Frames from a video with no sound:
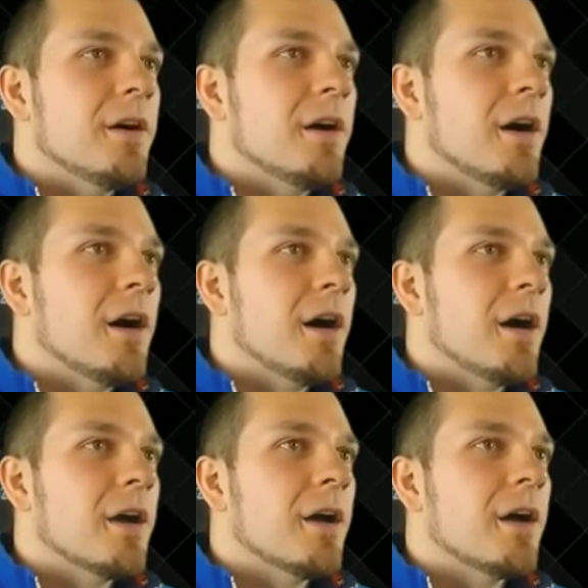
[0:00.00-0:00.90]

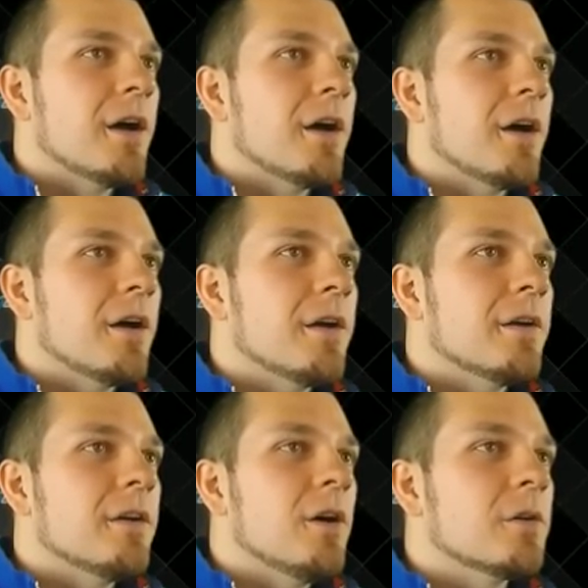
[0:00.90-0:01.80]

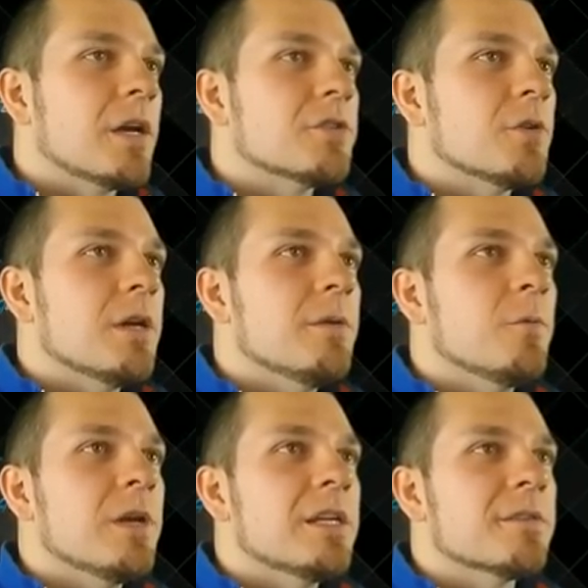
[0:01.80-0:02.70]
Uh, okay, so he,
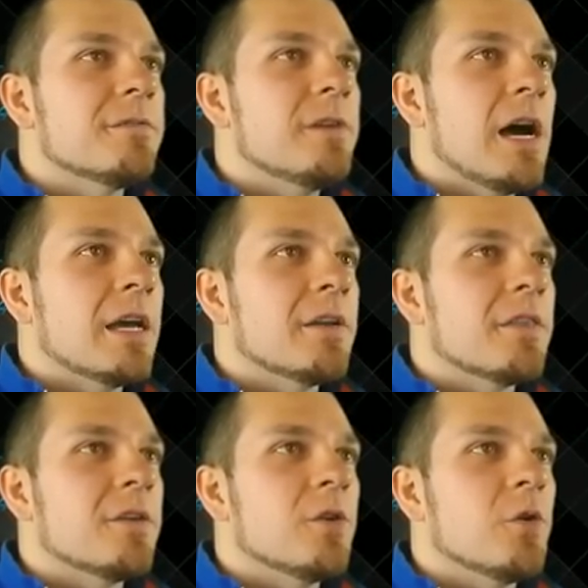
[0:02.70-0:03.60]
we need to find
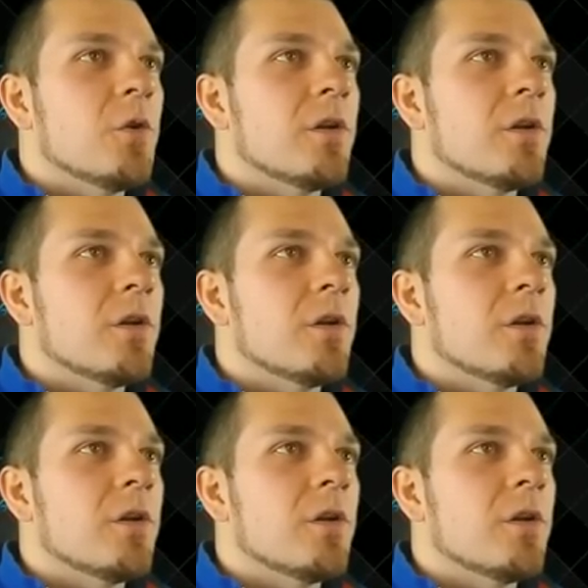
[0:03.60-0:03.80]
the dude.